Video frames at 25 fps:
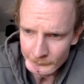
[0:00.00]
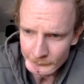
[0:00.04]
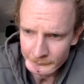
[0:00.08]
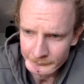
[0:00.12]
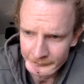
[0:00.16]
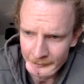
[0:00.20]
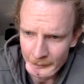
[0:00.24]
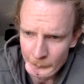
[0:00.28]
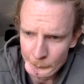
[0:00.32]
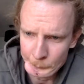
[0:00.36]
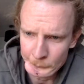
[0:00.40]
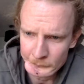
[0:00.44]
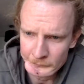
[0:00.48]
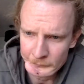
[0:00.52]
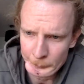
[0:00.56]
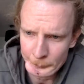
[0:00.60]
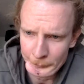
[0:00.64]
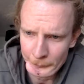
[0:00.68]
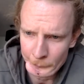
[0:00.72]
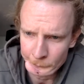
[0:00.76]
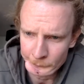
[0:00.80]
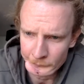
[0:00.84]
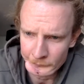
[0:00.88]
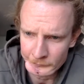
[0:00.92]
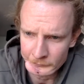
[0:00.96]
That was
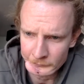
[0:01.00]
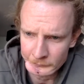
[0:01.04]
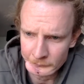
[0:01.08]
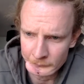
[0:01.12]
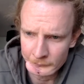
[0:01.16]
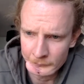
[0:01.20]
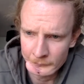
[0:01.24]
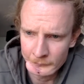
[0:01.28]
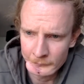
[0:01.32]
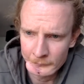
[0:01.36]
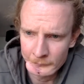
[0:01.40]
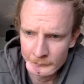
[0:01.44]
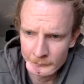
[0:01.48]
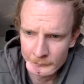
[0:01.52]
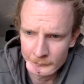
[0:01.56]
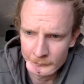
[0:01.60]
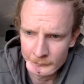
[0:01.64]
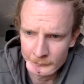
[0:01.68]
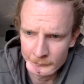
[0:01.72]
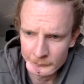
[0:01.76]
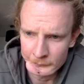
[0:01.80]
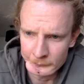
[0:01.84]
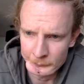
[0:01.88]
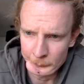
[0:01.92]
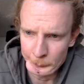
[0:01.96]
about the
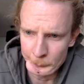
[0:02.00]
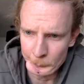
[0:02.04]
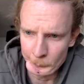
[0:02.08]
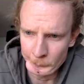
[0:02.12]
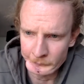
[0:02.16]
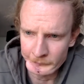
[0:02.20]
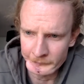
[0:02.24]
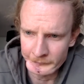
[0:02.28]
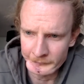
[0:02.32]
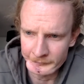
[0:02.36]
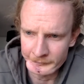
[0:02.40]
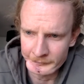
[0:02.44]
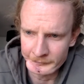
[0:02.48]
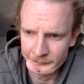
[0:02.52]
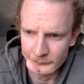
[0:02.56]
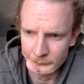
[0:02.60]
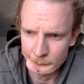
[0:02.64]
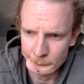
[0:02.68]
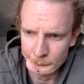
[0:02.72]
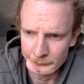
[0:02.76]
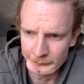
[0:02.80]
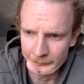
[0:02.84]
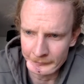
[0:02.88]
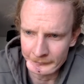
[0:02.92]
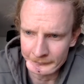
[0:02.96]
subordinate
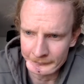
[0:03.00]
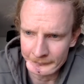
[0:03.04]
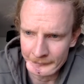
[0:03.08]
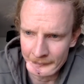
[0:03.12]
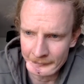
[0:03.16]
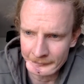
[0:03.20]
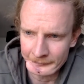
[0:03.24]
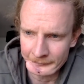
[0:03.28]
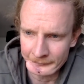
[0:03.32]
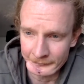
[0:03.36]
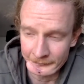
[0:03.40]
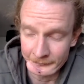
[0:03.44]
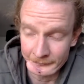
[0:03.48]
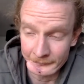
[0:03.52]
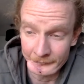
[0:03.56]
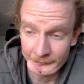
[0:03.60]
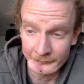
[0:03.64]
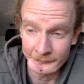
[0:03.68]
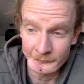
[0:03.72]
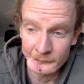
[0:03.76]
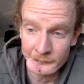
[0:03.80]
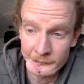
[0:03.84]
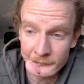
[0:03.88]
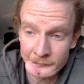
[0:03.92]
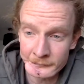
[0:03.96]
stuff. Like, Katya, yeah,
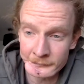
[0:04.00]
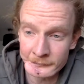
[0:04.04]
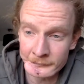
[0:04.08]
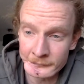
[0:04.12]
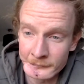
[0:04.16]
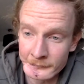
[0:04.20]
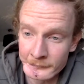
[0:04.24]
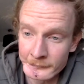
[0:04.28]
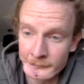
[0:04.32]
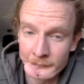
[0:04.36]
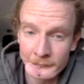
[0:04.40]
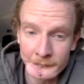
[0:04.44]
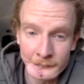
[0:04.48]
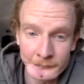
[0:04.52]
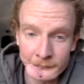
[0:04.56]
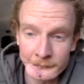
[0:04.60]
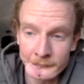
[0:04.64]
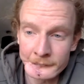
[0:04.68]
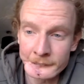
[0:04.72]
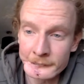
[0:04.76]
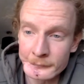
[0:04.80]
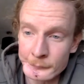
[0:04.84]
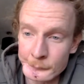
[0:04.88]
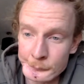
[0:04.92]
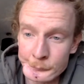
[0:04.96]
she's
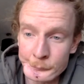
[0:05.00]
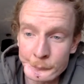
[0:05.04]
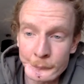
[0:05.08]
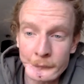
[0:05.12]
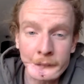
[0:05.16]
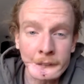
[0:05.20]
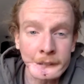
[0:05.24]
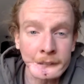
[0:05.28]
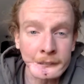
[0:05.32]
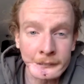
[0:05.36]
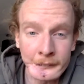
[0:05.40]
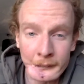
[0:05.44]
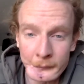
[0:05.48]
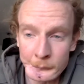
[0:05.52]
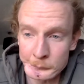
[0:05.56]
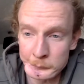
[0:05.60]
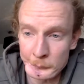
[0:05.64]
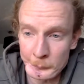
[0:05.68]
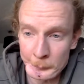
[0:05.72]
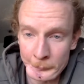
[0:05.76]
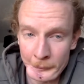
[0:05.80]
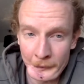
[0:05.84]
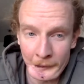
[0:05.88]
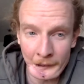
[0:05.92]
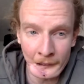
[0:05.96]
the furthest thing
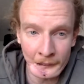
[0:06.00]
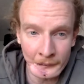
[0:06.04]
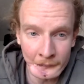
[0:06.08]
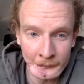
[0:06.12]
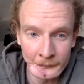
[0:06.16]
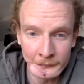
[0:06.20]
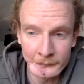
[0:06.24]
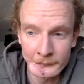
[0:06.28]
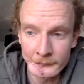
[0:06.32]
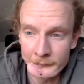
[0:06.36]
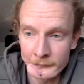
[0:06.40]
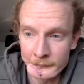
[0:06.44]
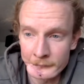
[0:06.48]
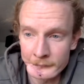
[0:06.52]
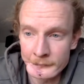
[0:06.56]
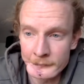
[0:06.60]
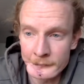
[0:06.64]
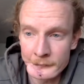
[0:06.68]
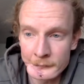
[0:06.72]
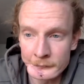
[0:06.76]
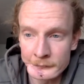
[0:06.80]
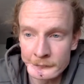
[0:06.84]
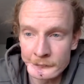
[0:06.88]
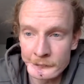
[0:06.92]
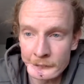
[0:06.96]
from that.
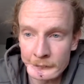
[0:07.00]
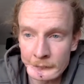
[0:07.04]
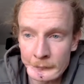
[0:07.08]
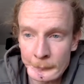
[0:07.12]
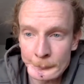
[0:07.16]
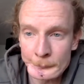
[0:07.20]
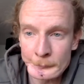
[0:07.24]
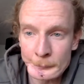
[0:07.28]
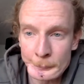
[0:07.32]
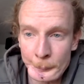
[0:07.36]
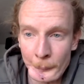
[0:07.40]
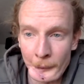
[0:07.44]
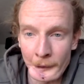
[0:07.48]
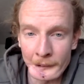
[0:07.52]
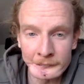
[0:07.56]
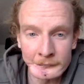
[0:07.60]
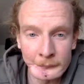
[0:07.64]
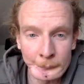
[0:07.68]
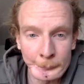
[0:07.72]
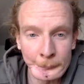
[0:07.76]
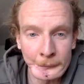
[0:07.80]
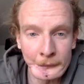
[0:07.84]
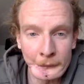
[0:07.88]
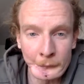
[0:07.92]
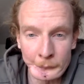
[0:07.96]
She keeps
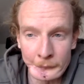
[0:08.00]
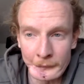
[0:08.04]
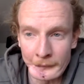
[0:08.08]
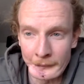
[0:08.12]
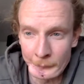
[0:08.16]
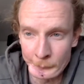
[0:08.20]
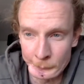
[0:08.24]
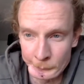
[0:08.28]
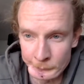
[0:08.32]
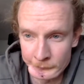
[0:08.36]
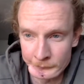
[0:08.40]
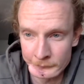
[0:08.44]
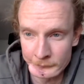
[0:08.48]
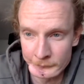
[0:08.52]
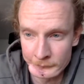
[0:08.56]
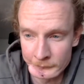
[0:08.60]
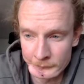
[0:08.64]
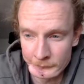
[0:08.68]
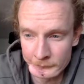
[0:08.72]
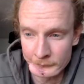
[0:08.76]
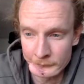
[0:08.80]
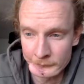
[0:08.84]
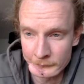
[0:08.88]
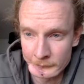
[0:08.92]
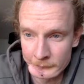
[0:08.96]
bossing me around.
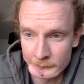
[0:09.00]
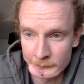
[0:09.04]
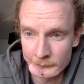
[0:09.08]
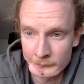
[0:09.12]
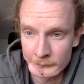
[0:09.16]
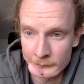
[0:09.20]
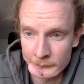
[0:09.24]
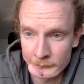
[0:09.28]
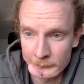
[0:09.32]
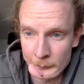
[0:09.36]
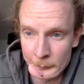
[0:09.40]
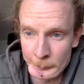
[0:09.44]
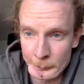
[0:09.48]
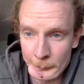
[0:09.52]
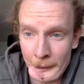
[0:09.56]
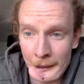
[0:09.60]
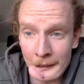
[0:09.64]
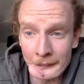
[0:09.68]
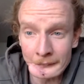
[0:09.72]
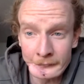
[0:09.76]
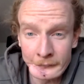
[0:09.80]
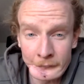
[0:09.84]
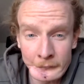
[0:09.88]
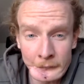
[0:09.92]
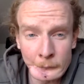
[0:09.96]

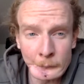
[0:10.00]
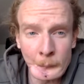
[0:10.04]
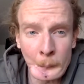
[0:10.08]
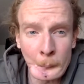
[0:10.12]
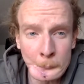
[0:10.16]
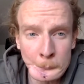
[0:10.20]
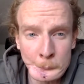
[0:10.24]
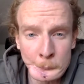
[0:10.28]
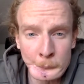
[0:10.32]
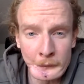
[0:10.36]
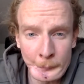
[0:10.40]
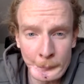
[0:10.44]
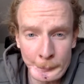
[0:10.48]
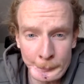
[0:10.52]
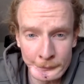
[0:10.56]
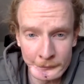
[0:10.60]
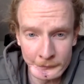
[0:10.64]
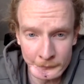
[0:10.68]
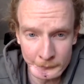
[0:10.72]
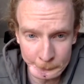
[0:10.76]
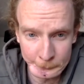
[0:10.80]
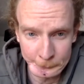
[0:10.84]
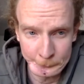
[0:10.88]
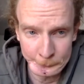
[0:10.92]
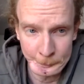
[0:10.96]
Molly, you know I'm whipped.
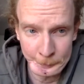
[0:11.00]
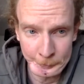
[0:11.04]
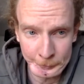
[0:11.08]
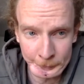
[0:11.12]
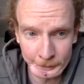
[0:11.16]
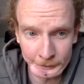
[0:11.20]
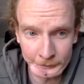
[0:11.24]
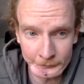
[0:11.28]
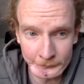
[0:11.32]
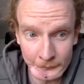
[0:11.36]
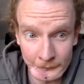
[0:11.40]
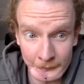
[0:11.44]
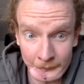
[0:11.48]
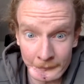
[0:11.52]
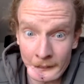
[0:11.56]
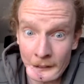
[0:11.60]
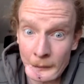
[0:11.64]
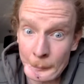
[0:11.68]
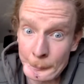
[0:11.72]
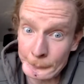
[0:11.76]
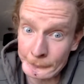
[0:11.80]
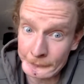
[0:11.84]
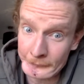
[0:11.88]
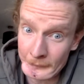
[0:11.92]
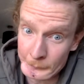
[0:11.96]
And I got
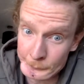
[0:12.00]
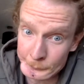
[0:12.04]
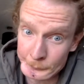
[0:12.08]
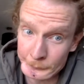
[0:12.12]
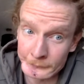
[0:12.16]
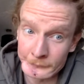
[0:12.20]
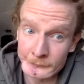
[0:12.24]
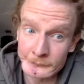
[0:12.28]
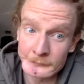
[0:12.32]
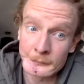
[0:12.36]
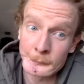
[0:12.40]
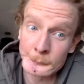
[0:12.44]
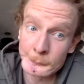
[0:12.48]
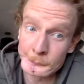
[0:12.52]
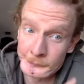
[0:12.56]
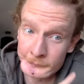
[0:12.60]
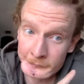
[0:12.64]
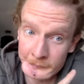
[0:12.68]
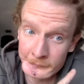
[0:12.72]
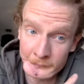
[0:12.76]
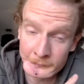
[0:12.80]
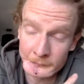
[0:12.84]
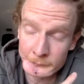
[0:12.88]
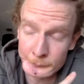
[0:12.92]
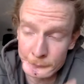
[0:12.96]
to be careful because if she
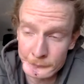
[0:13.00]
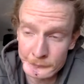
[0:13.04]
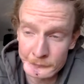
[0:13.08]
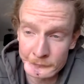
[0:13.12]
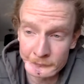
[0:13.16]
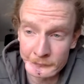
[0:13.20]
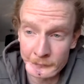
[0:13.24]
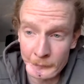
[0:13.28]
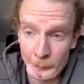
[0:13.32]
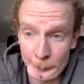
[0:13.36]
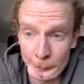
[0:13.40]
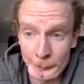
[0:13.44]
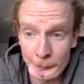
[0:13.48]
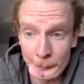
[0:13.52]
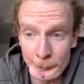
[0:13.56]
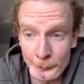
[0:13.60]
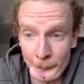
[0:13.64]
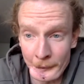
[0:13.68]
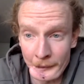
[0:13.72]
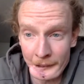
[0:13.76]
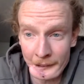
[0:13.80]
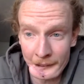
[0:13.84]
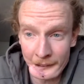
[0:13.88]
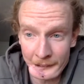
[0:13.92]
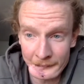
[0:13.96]
hears me, she's going to beat
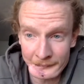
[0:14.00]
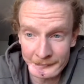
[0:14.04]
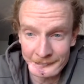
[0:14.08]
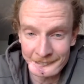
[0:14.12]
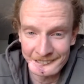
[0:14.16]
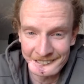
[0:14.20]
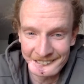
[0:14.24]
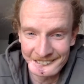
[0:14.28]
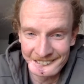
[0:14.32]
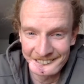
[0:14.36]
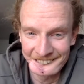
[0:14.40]
my ass.